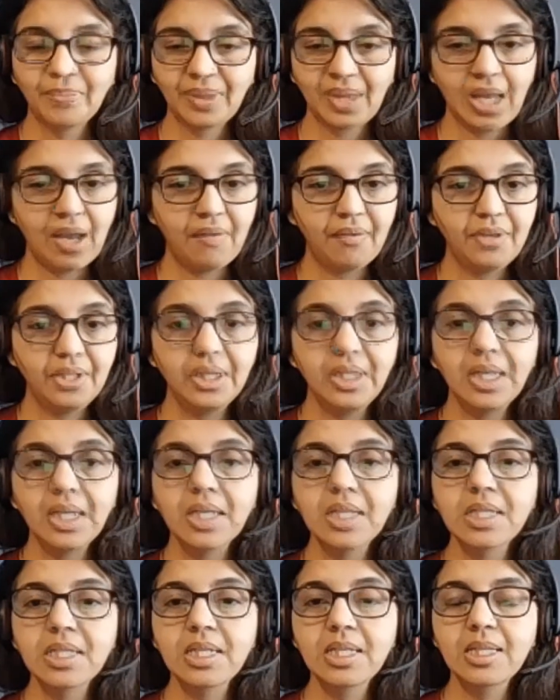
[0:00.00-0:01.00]
everything
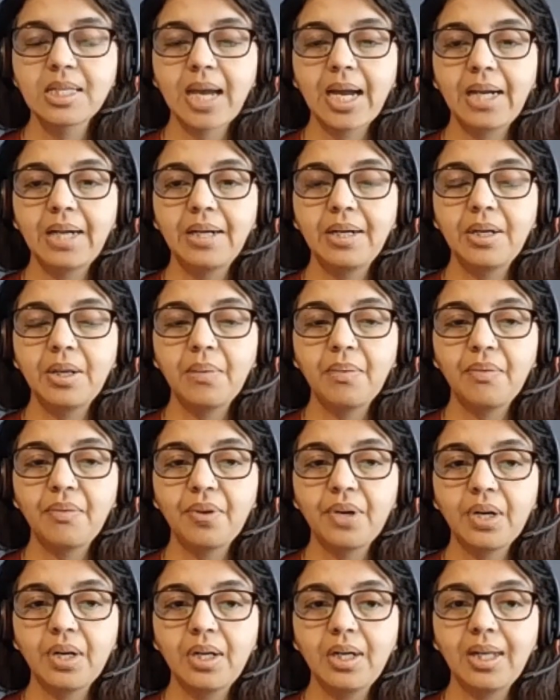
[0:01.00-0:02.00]
is decided
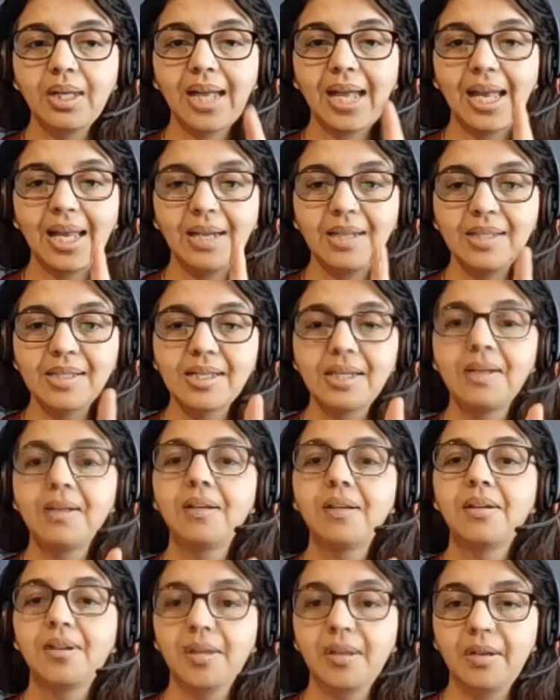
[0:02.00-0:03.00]
upfront and
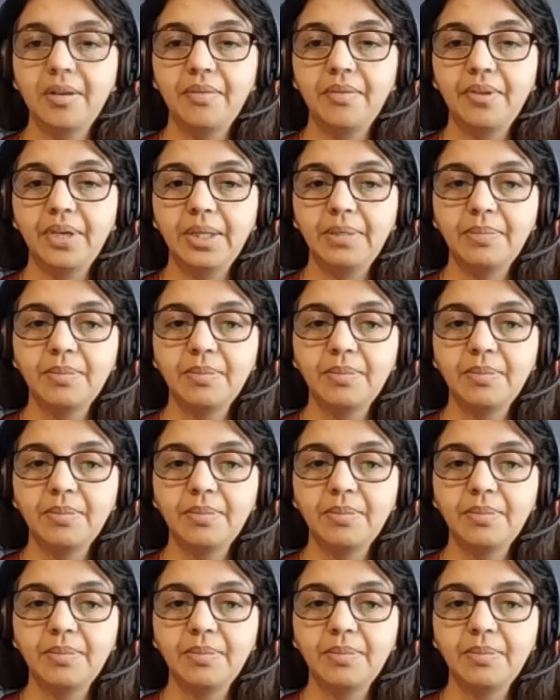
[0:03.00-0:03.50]
single delivery.